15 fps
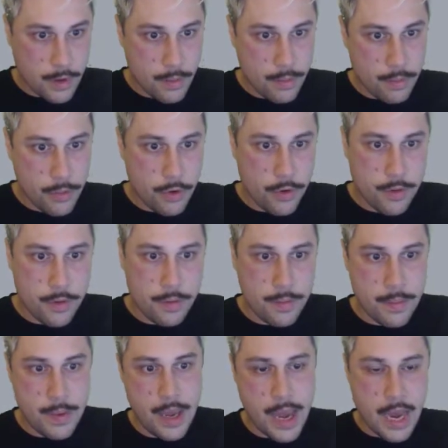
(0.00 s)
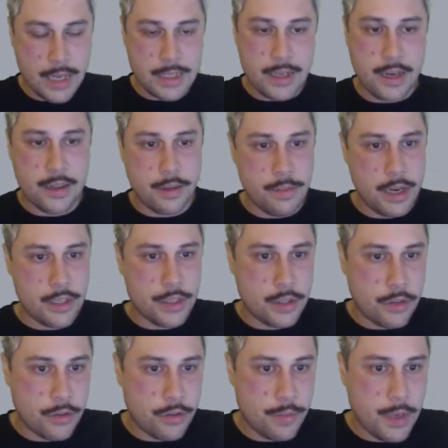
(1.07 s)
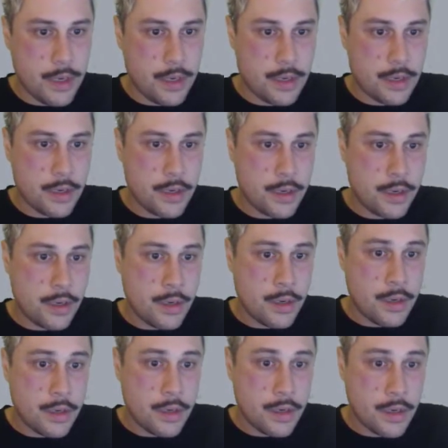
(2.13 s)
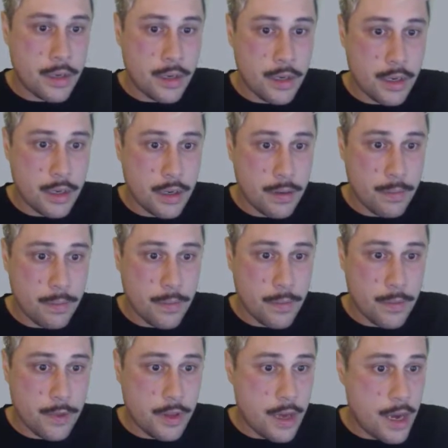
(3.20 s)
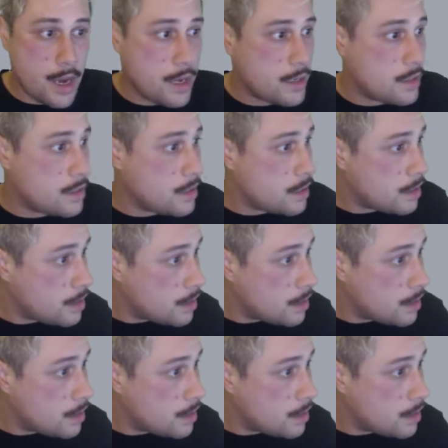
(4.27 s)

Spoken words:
move them outside the mesh a little bit. That,